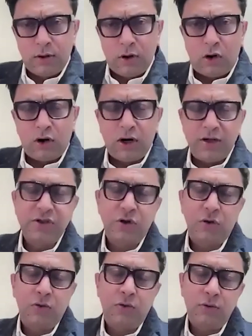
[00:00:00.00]
All right.
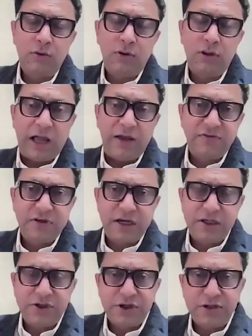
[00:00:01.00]
So lifestyle
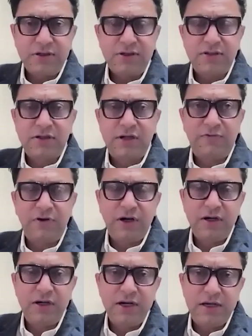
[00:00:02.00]
changes
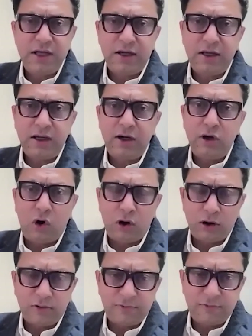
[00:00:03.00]
definitely take a lot
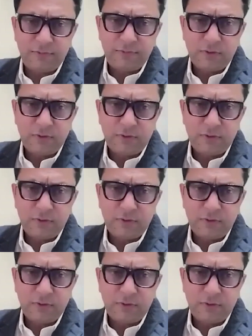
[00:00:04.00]
of